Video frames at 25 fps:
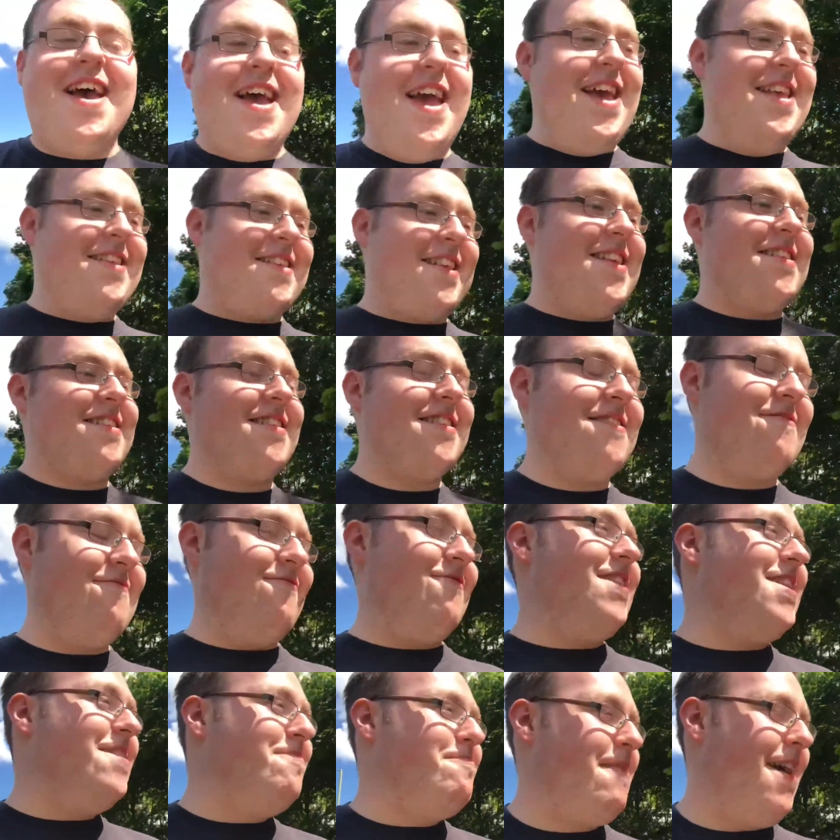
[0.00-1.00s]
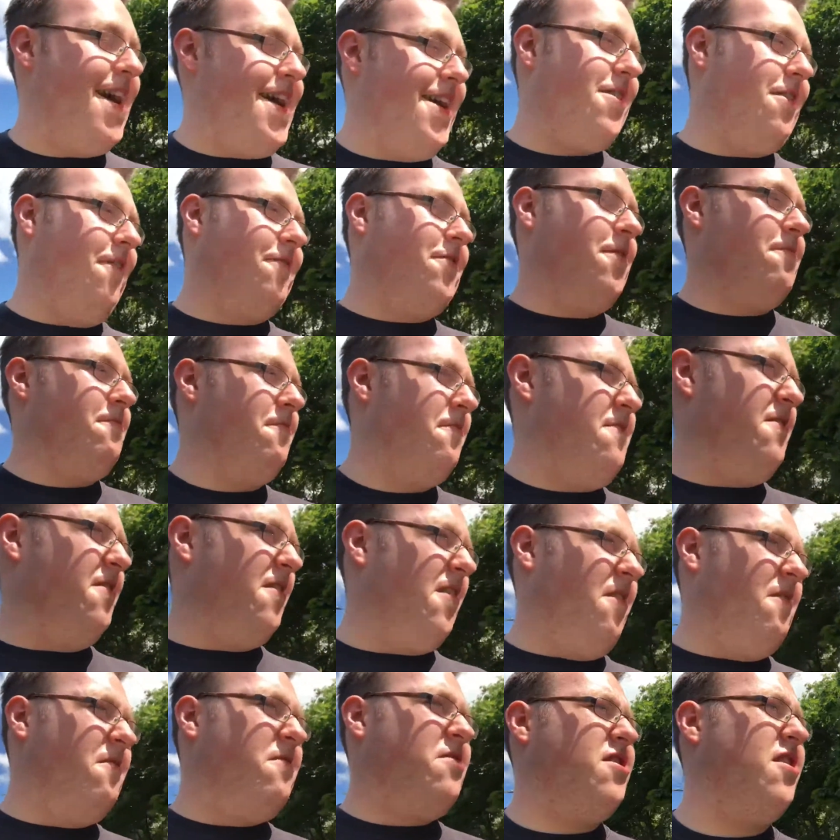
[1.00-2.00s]
It's this is a remake of them
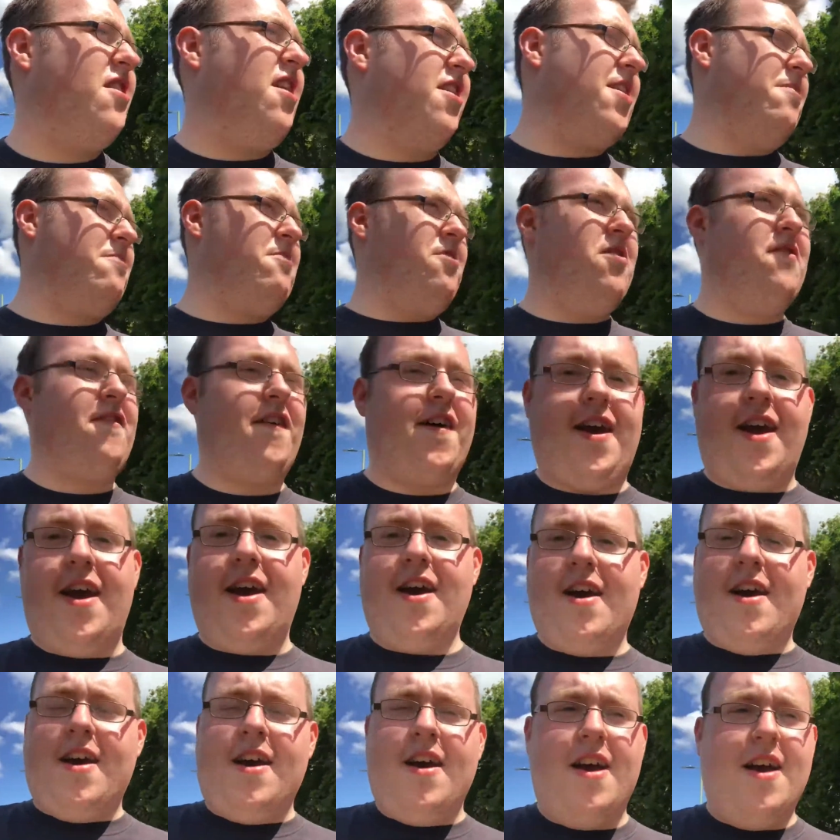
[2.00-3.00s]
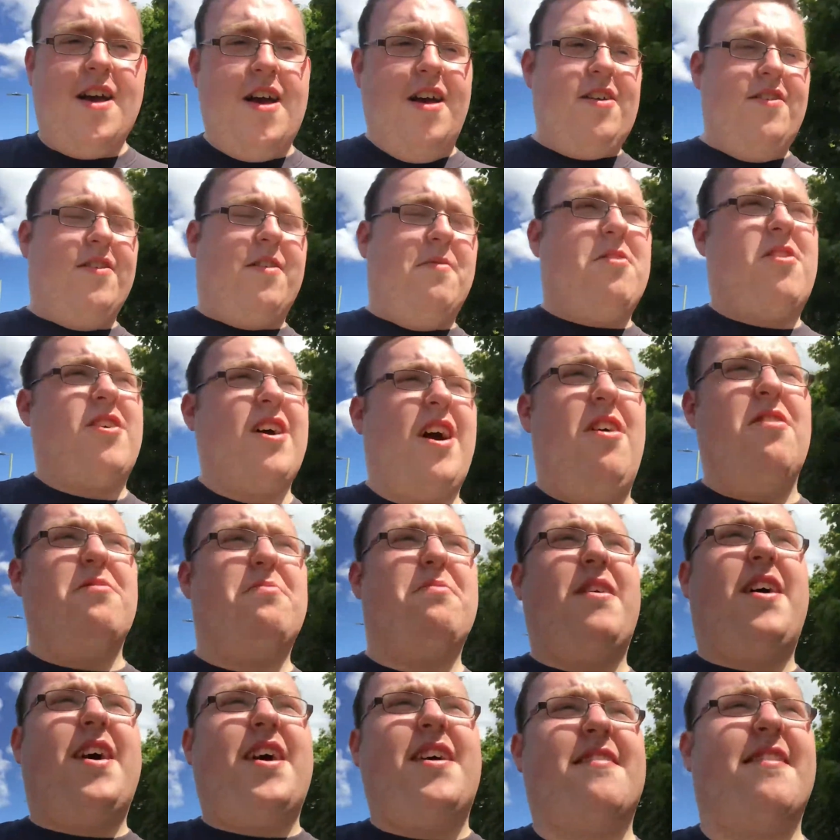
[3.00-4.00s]
put on the Chucky movie. Oh, is it? From Child's
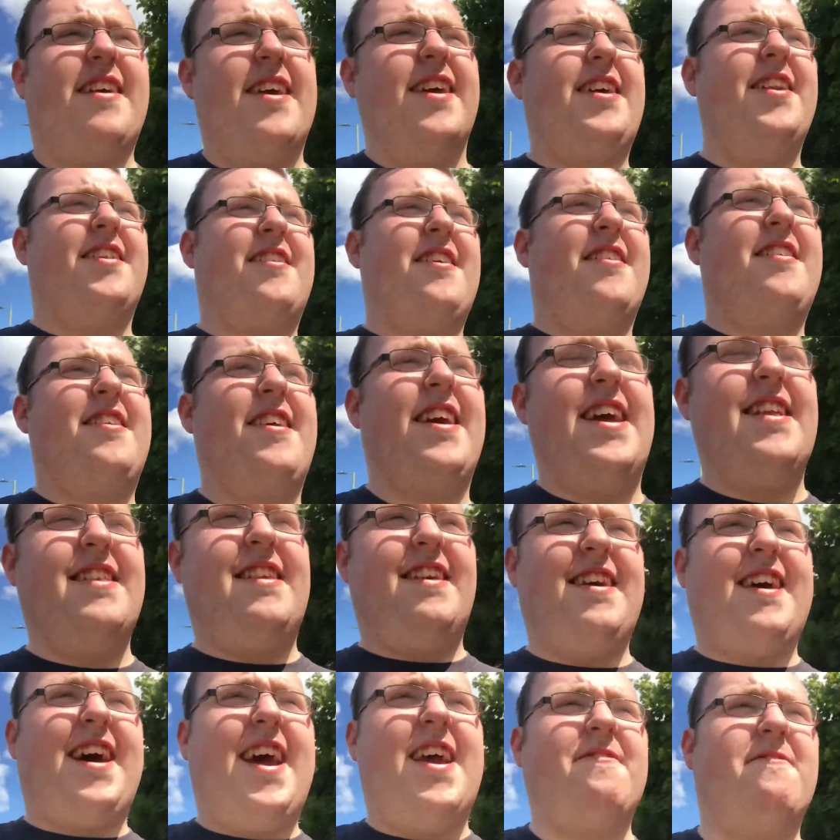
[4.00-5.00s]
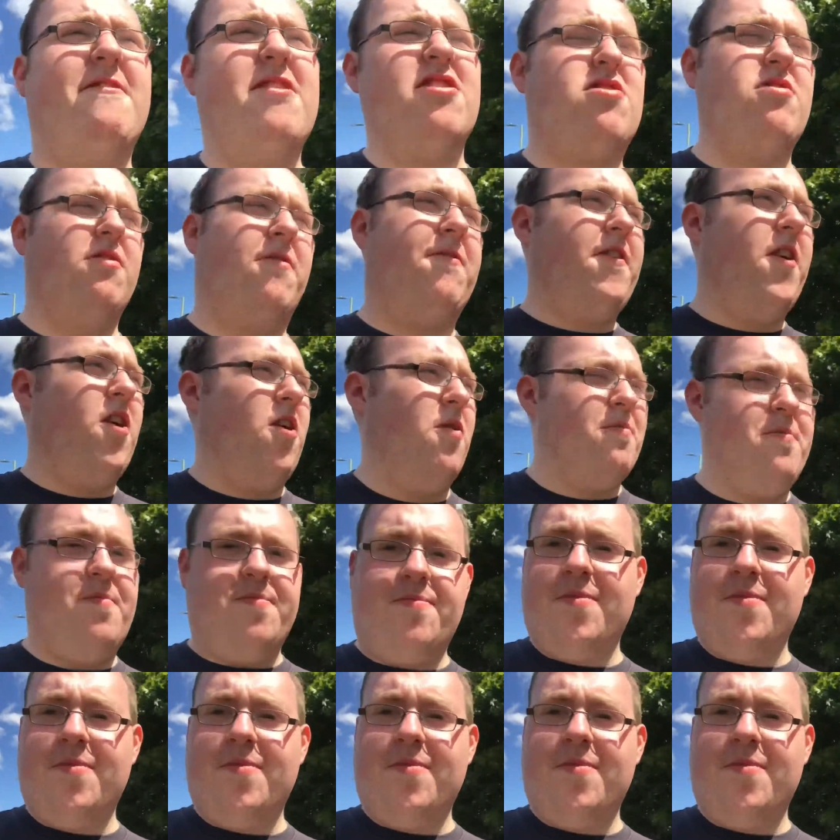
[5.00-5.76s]
Play. It's like a 1988 original film.